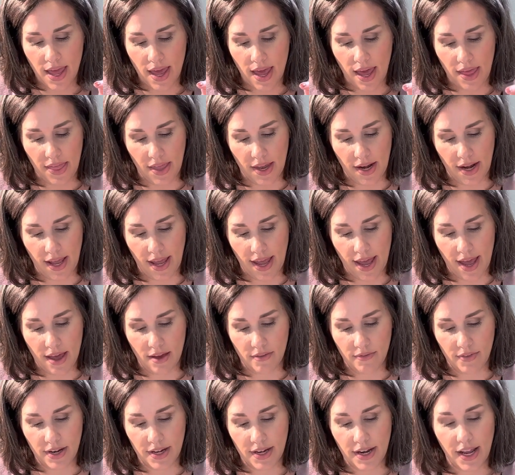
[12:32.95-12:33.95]
And then I
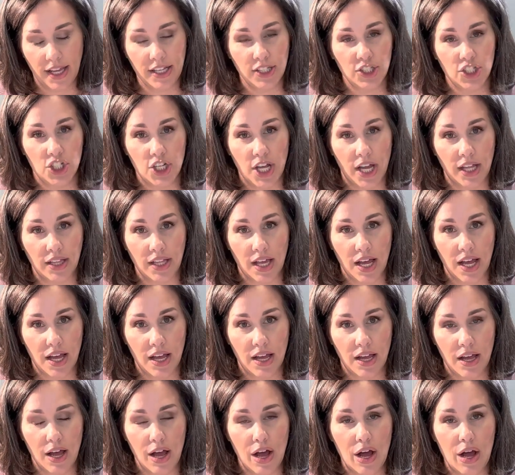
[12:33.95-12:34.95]
have
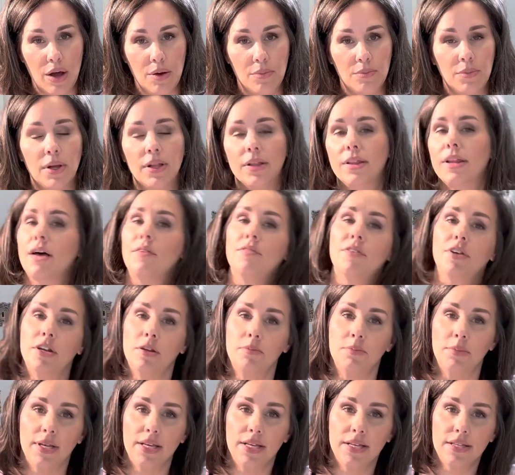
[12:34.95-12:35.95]
Nigella Love in a
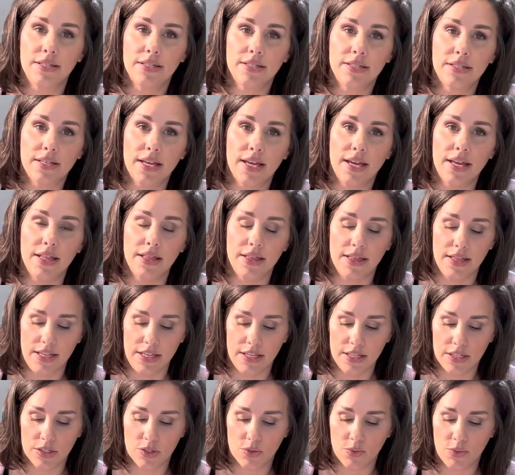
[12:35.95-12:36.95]
Mist, and
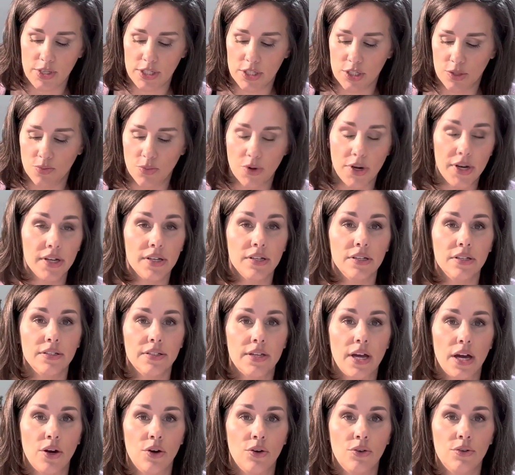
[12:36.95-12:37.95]
these we sprinkled
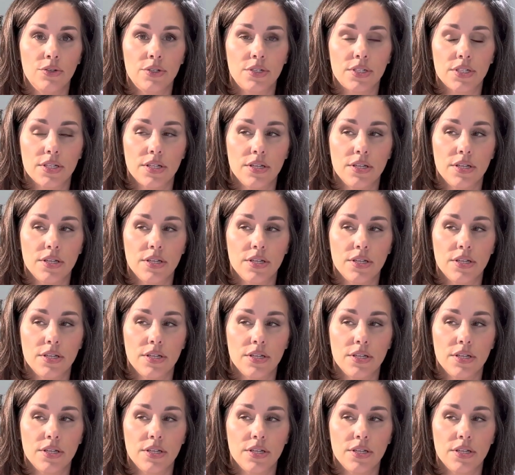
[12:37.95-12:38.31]
out